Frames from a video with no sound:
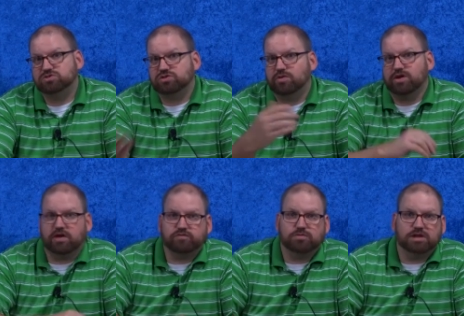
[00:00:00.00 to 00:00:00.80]
so that way
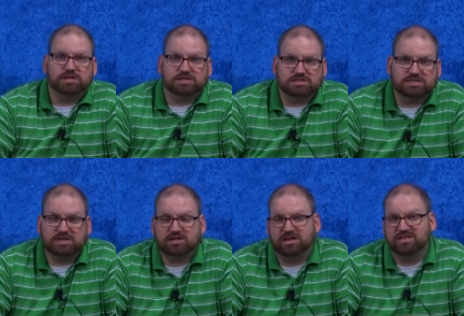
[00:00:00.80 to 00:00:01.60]
everybody can
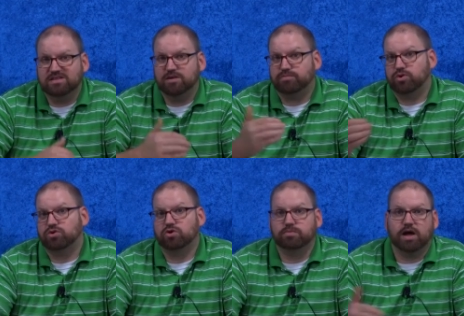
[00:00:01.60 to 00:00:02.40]
see it, and then they
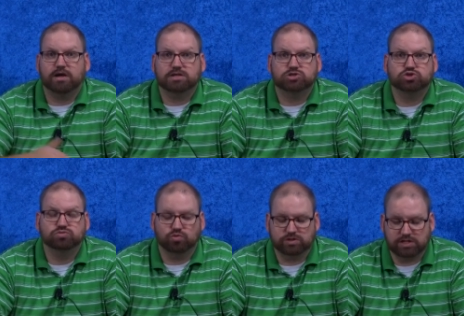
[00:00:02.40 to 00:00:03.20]
burn her body 2
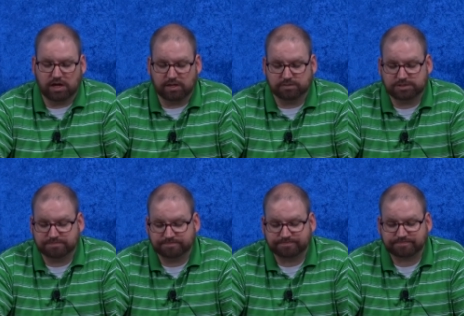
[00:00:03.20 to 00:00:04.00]
more times.
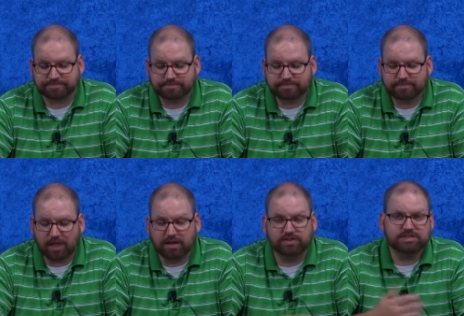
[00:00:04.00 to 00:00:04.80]

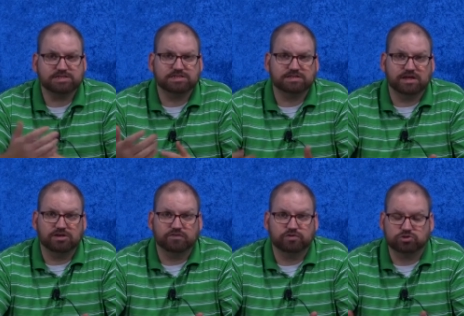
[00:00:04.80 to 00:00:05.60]
Now, this isn't the
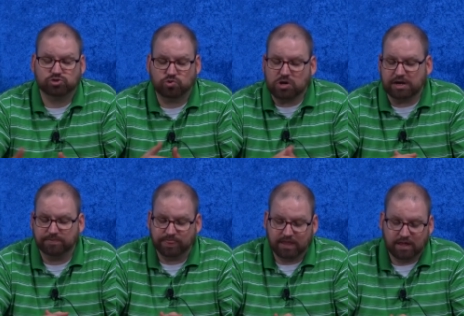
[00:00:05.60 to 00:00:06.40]
end of her story.
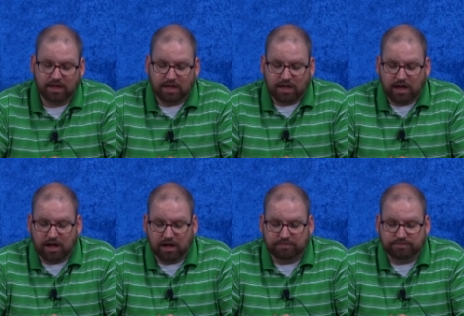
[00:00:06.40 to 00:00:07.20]

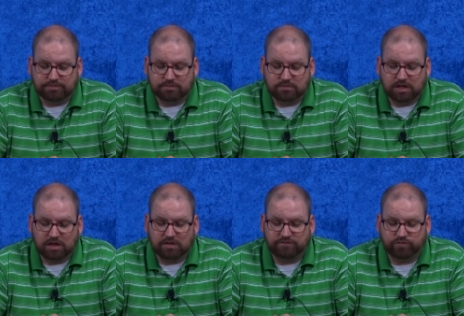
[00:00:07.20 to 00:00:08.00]
In
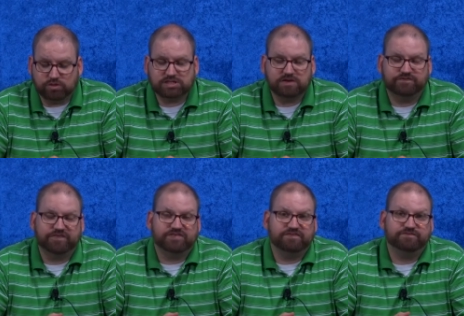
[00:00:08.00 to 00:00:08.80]

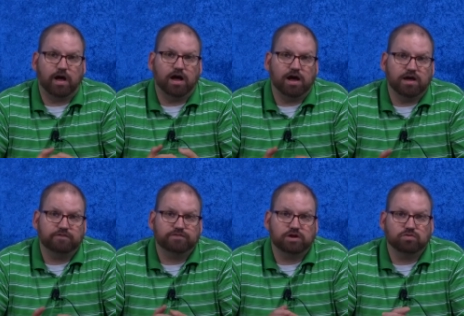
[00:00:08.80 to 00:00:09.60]

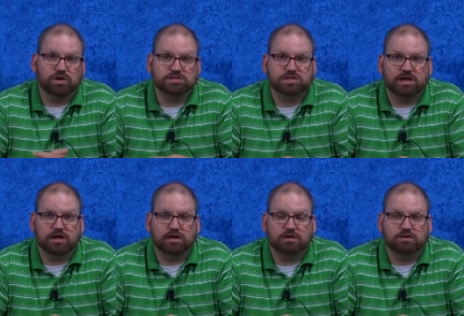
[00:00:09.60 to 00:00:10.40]
1455, there was
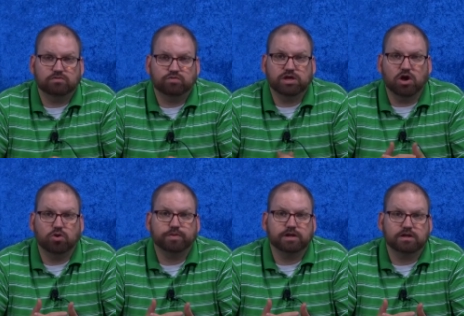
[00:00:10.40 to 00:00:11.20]
a
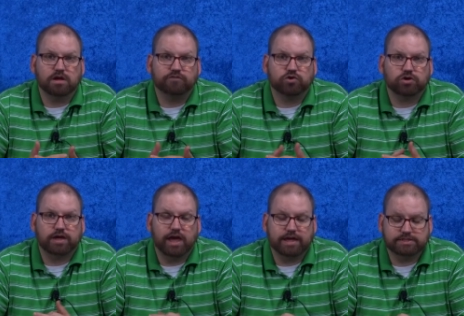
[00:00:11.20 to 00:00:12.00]
reopening of her
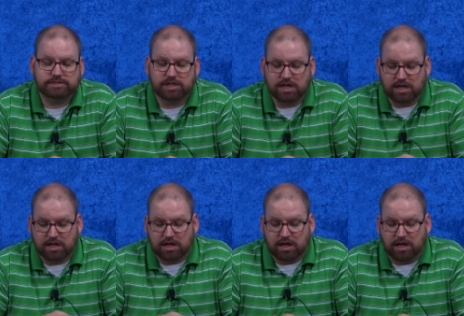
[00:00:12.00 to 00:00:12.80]
case.
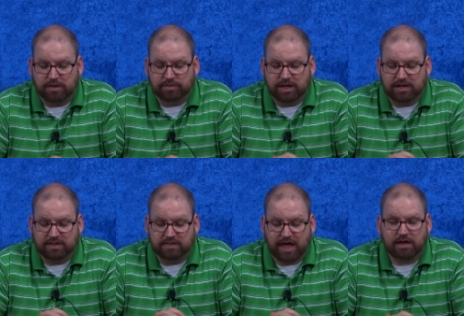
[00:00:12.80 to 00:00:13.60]
And
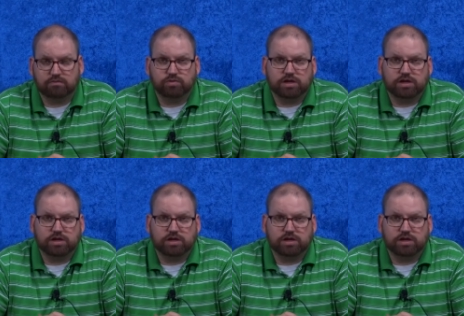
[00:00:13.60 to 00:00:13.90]
in that